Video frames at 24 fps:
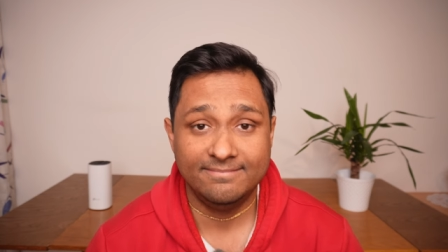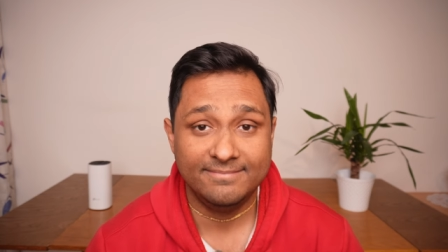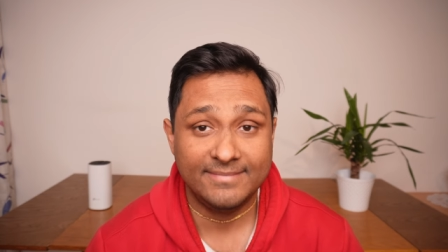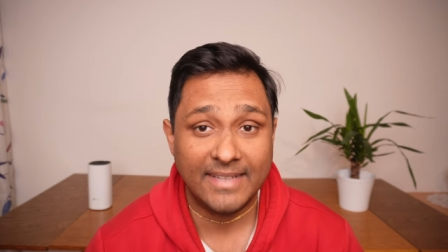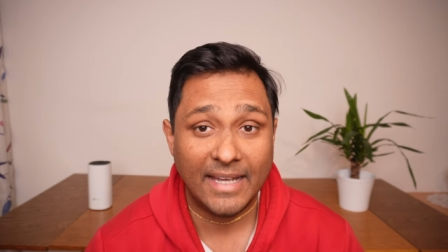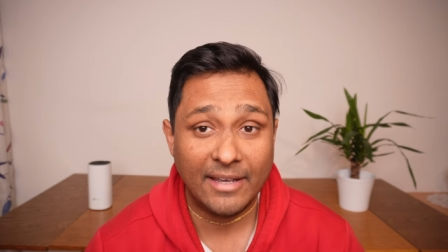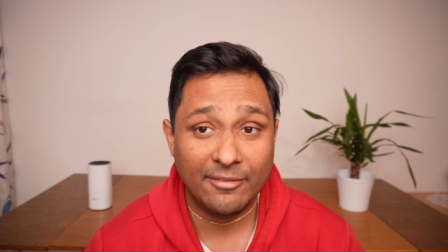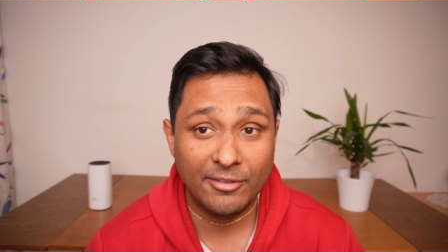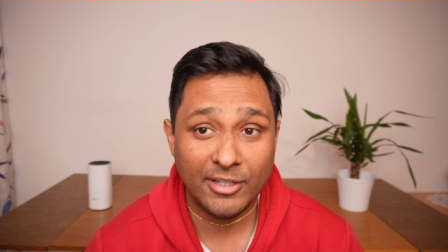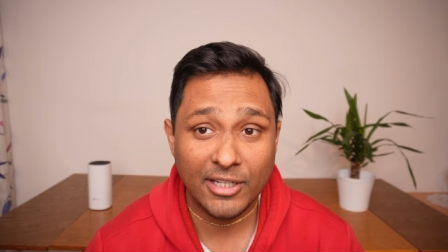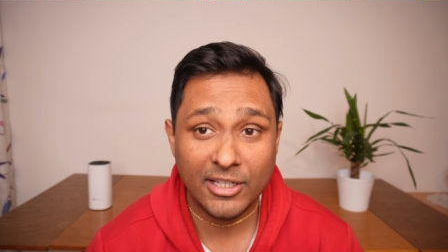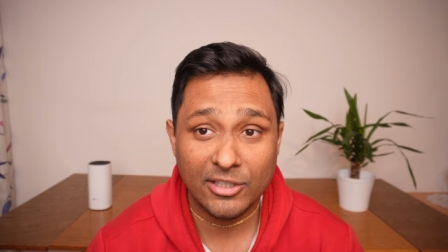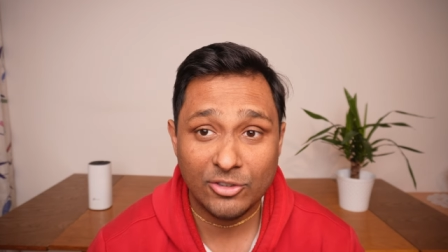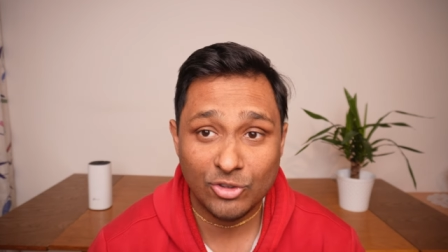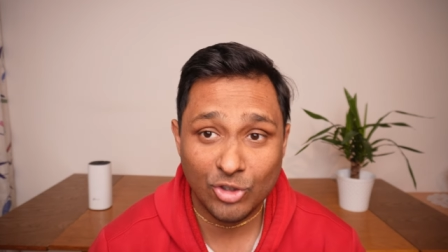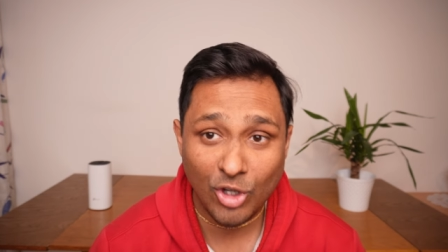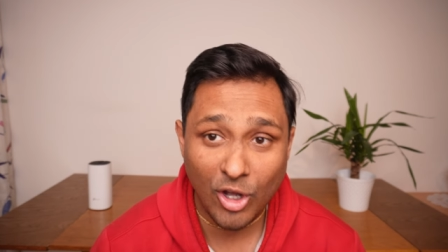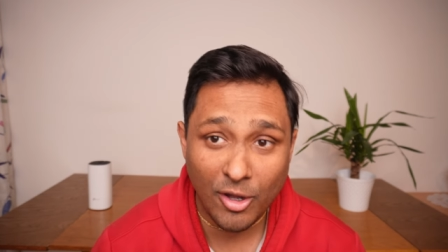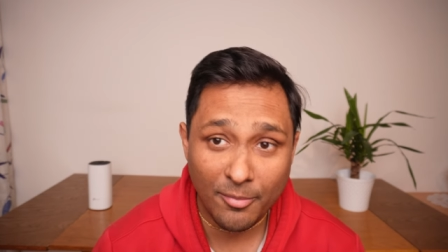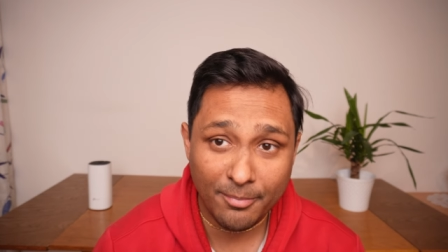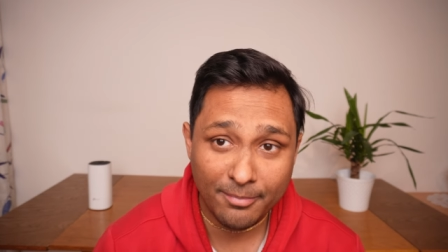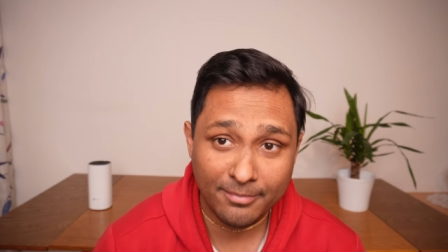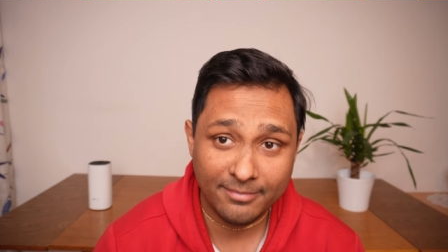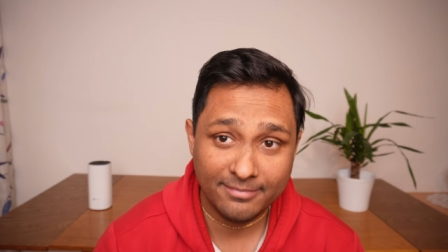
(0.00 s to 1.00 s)
having a
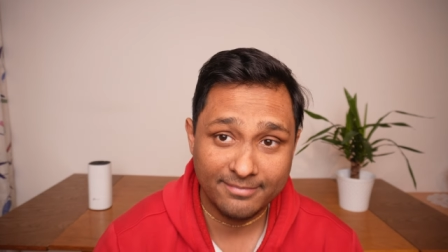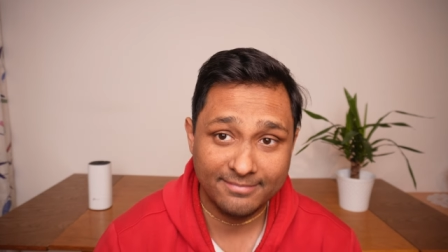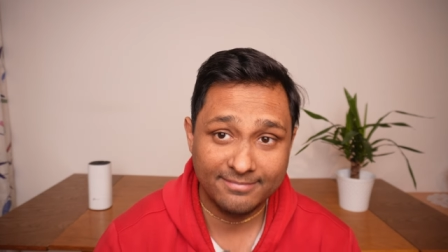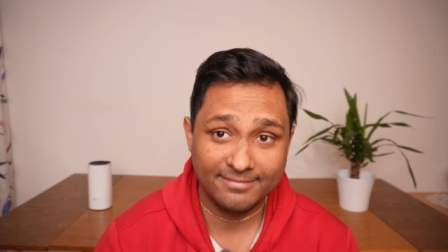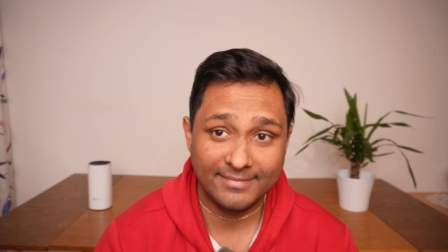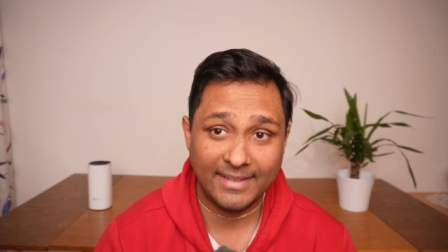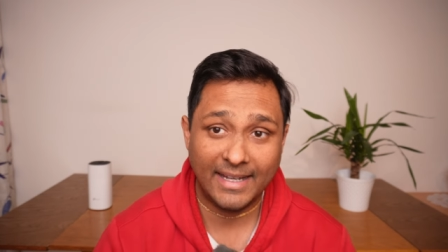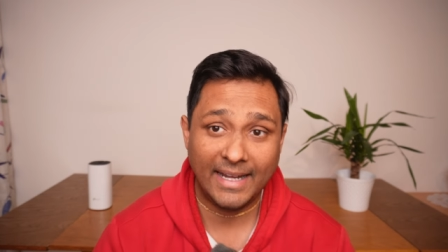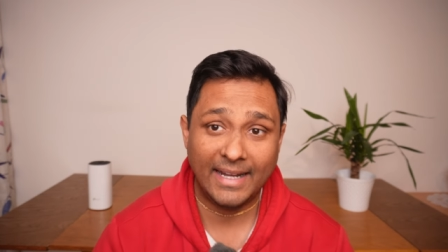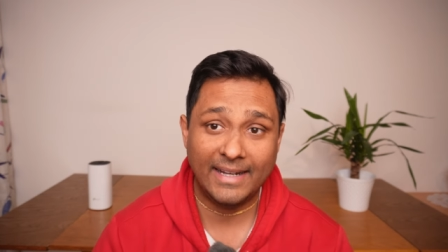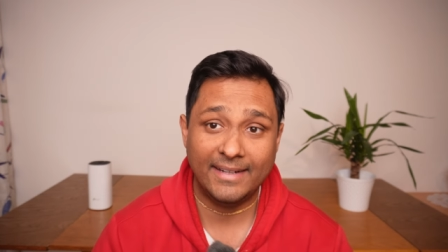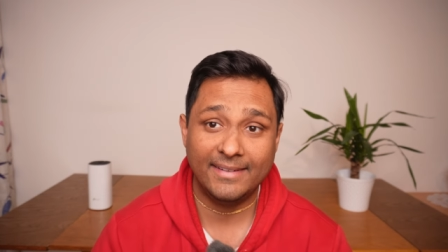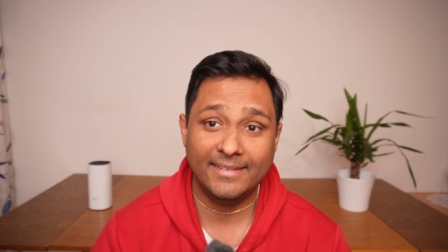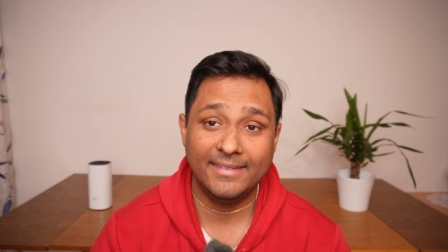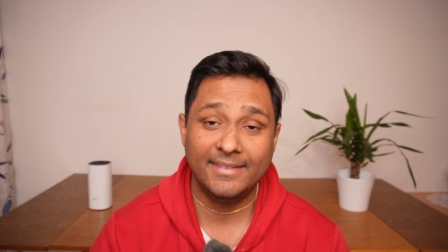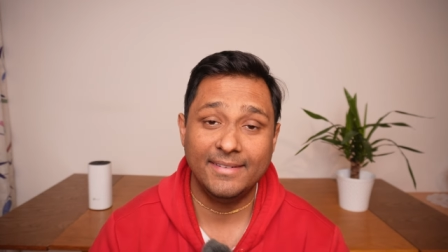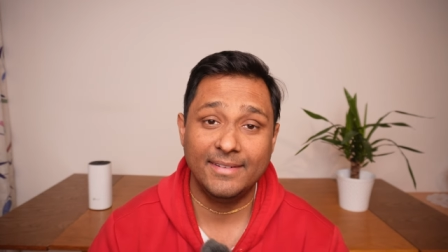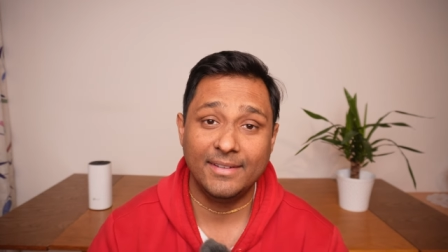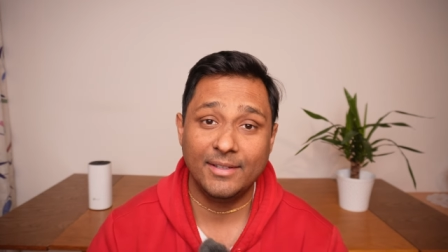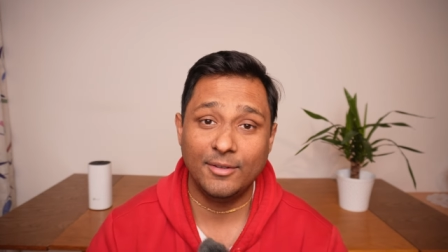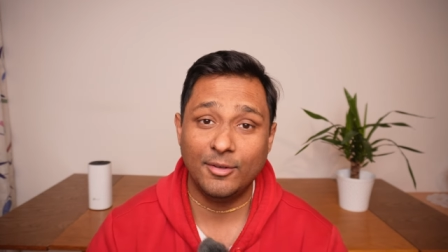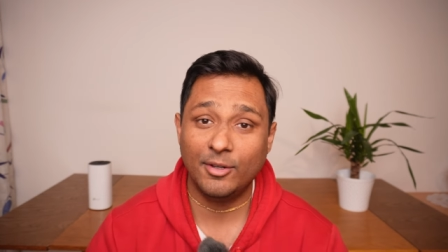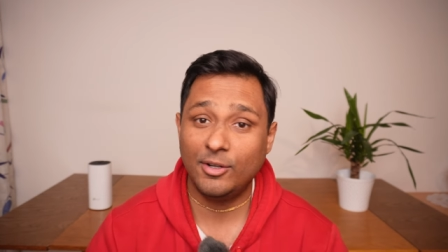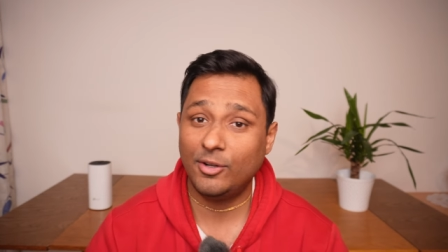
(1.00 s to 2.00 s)
job and
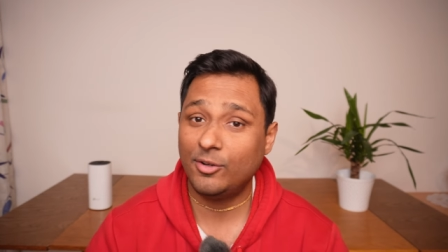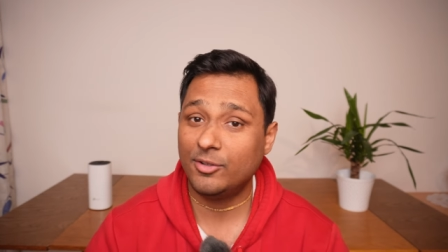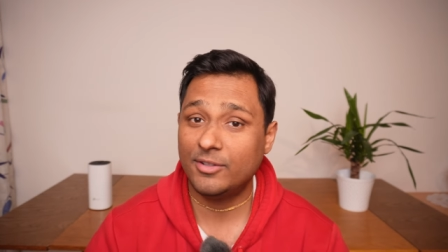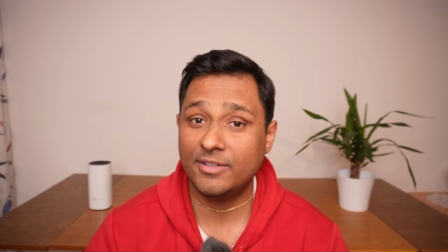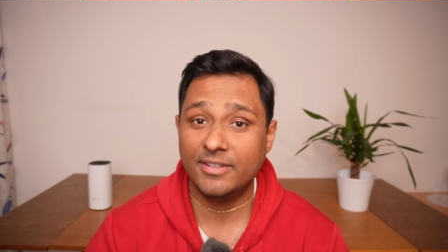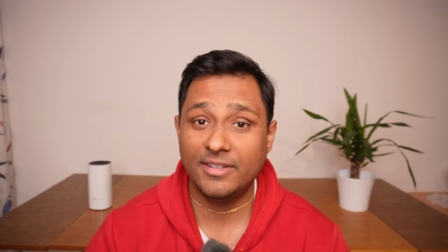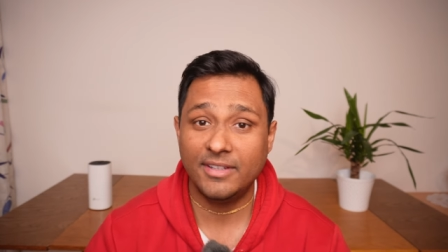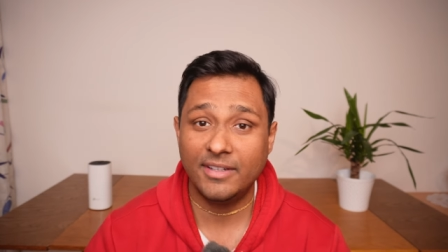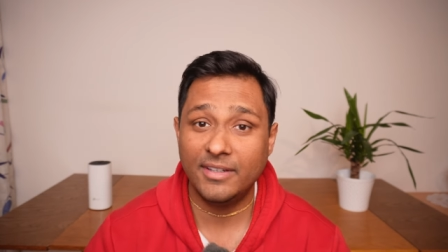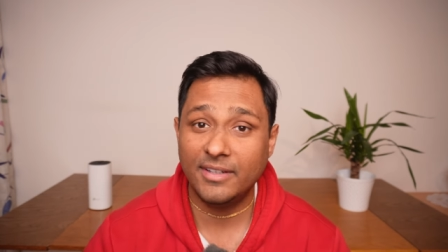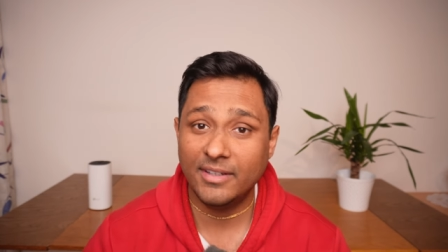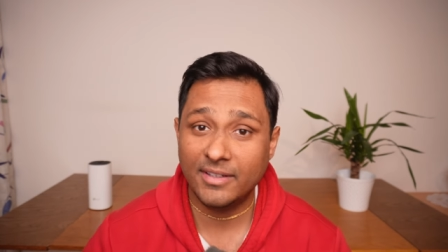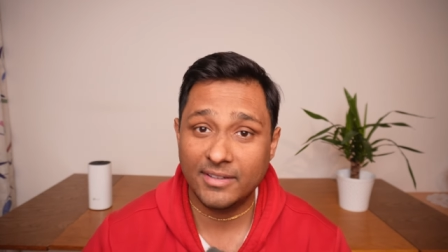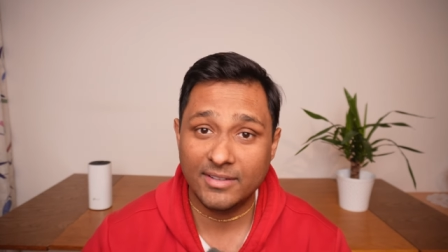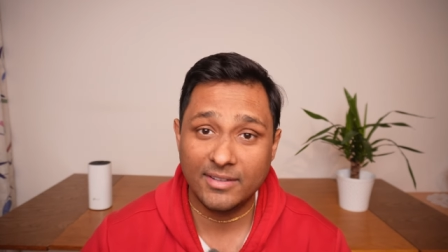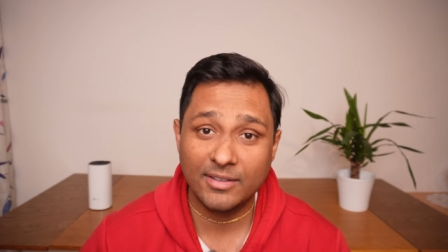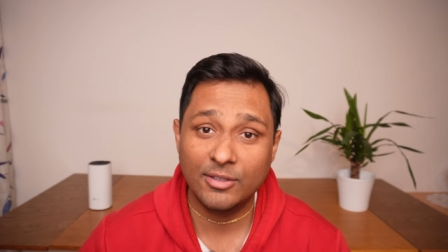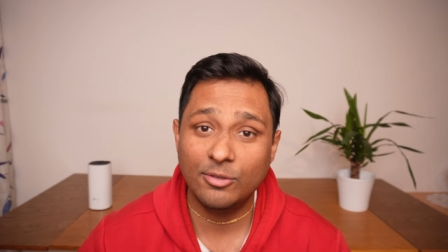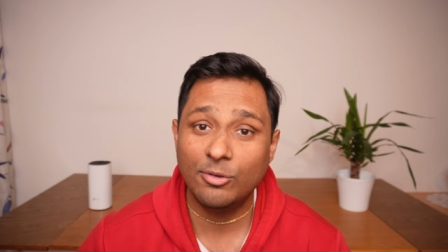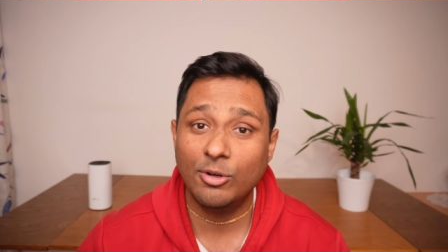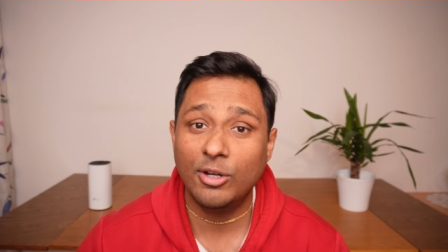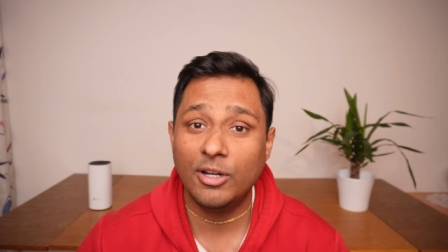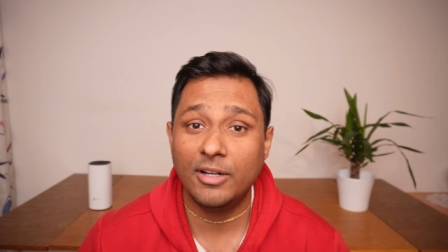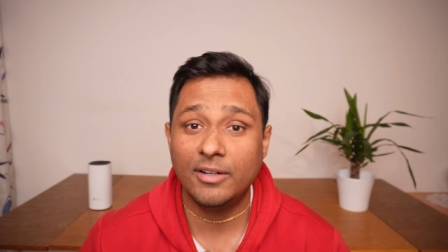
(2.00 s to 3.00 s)
you are not
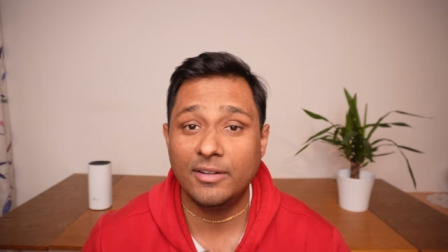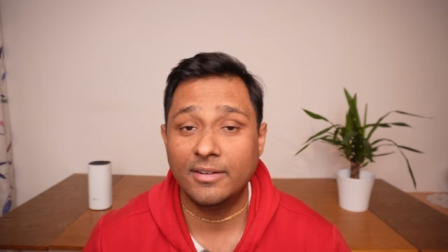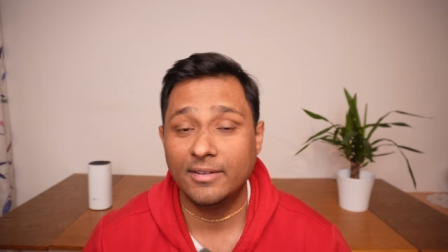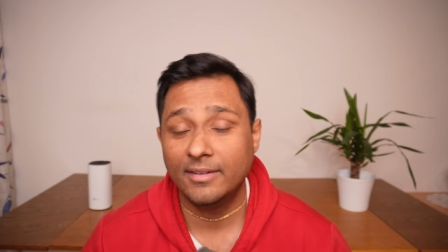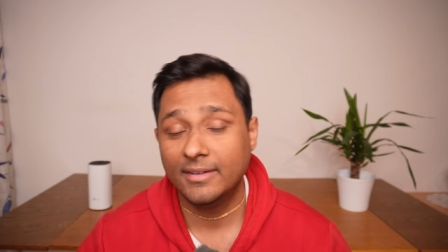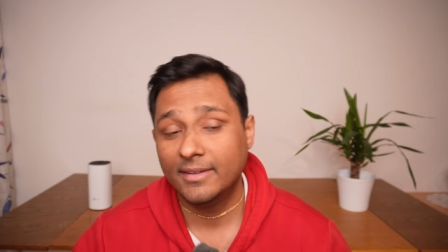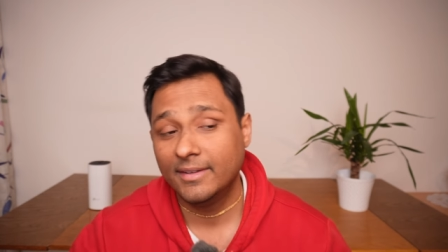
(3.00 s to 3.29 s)
serious, you are